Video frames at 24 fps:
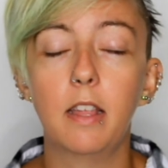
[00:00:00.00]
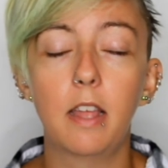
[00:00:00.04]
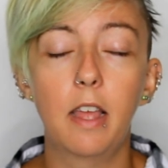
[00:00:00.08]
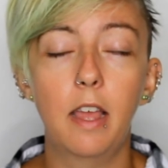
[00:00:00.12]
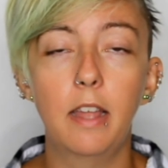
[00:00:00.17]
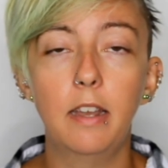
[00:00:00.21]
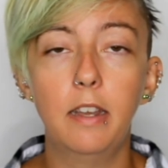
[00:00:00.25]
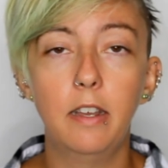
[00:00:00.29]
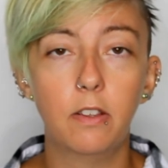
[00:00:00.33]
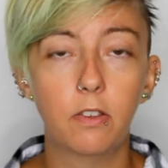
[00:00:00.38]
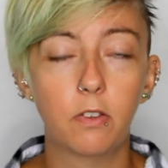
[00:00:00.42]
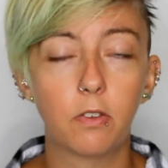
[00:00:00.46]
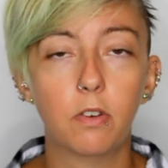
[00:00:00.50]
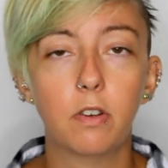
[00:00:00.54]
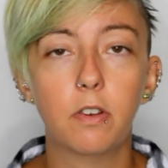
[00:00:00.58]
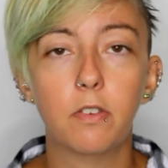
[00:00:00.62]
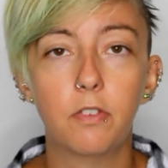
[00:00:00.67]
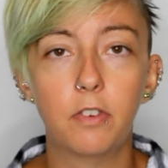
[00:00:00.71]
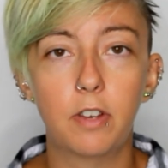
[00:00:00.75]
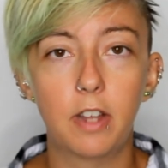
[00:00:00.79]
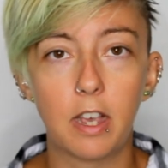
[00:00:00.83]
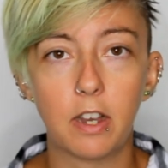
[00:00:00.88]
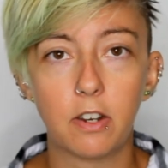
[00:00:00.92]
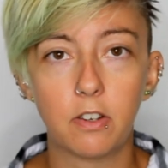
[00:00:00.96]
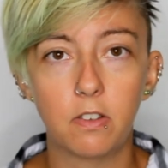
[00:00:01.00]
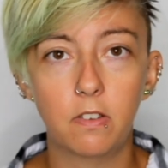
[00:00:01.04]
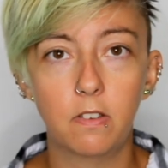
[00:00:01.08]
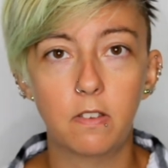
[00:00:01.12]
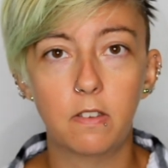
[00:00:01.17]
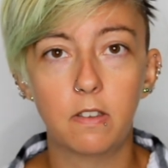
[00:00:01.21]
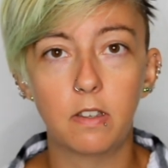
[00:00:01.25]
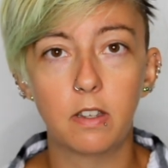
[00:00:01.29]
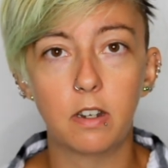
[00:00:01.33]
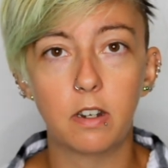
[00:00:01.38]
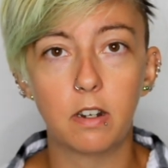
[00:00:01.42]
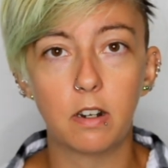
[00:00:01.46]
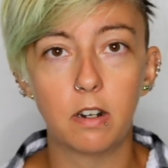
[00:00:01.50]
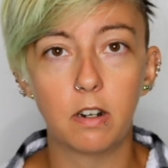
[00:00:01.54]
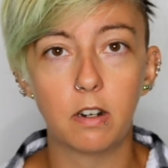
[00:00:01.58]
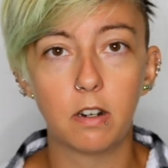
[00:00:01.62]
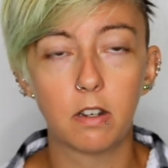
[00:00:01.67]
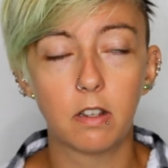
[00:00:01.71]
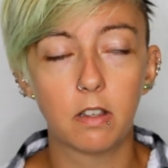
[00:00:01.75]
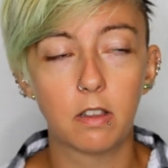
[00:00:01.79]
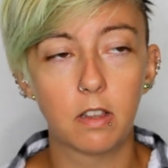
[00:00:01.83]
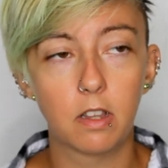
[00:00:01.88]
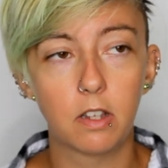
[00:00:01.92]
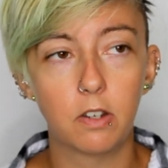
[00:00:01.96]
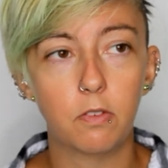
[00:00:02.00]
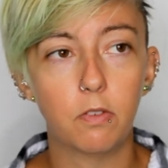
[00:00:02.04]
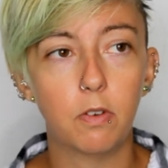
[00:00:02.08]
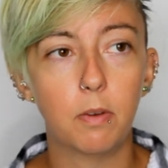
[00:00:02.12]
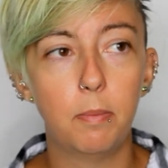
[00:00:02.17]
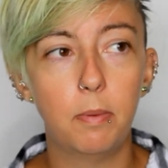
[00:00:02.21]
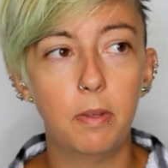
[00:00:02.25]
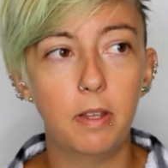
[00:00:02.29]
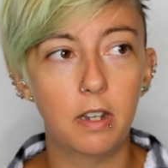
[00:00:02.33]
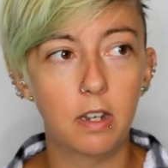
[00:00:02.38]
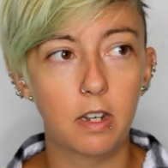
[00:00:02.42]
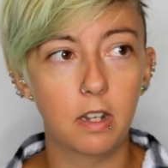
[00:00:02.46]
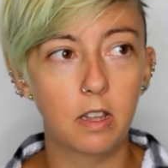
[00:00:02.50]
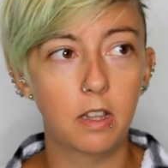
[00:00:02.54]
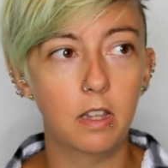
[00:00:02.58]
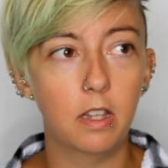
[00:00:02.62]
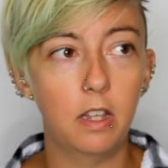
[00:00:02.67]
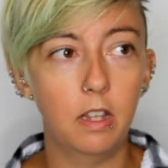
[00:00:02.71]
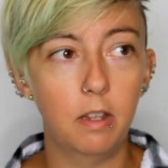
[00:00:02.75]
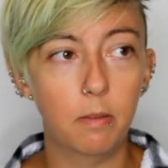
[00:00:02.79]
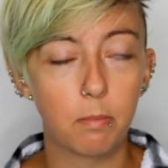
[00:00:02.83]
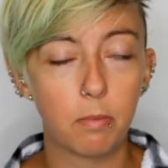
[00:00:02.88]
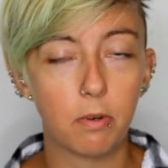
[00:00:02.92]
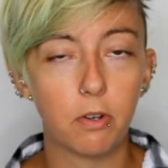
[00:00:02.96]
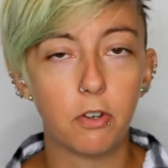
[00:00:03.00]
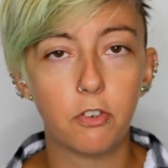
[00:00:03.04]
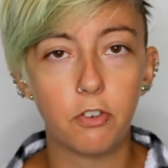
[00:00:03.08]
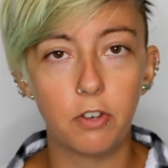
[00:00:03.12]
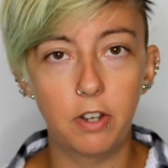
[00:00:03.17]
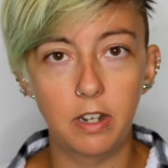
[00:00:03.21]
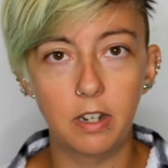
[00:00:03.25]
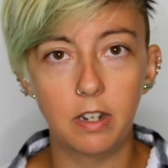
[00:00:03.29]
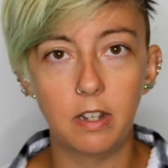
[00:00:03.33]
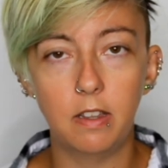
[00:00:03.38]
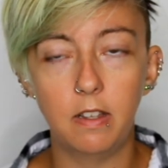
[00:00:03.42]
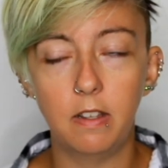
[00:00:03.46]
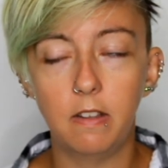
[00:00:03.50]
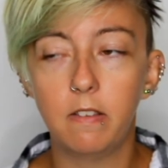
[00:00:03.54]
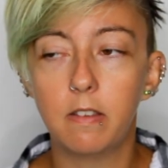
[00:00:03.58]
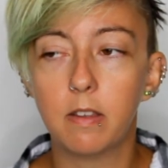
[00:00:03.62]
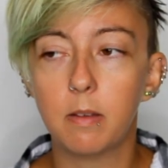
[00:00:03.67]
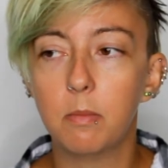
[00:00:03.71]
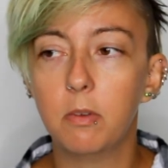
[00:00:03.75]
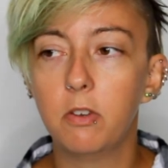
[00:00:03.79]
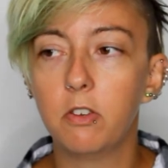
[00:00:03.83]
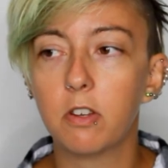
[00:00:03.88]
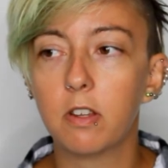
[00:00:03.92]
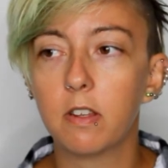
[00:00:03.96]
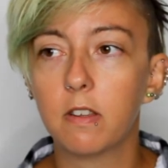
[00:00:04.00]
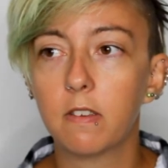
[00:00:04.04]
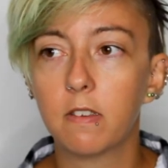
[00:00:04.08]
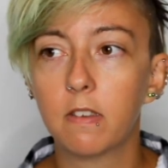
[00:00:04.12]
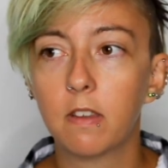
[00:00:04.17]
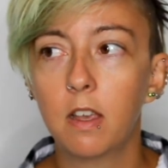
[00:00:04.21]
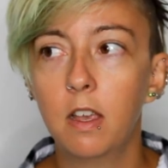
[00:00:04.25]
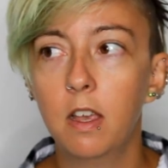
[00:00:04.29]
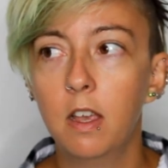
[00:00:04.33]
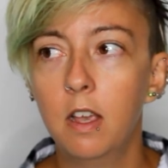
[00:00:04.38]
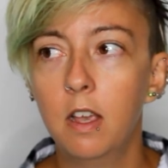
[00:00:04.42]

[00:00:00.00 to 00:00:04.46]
any sort of reactions that are that are repeatedly portrayed in these images.